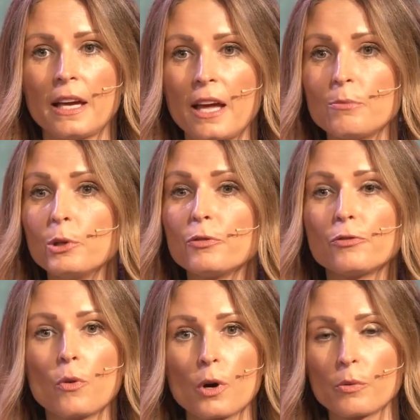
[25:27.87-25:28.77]
and move
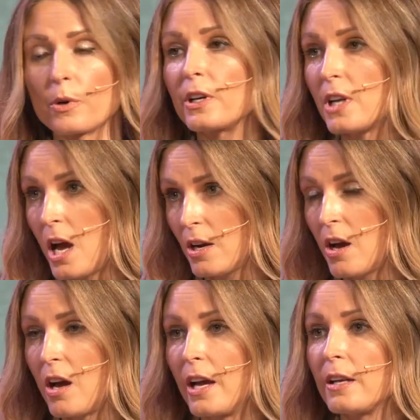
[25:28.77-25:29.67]
forward, not
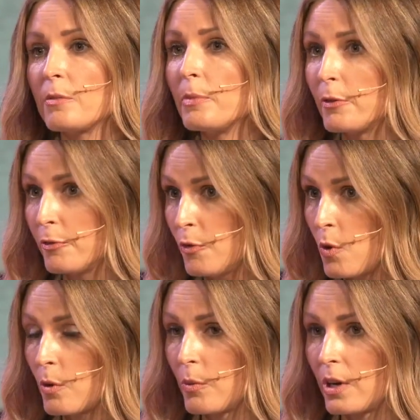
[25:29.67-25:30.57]
on, but
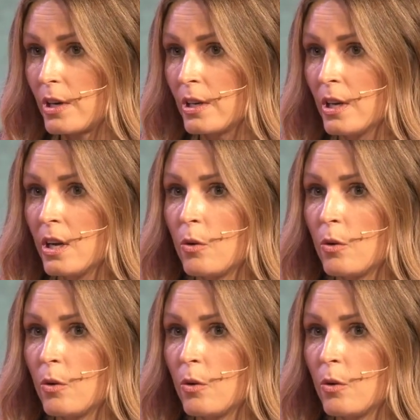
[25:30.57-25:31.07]
forward,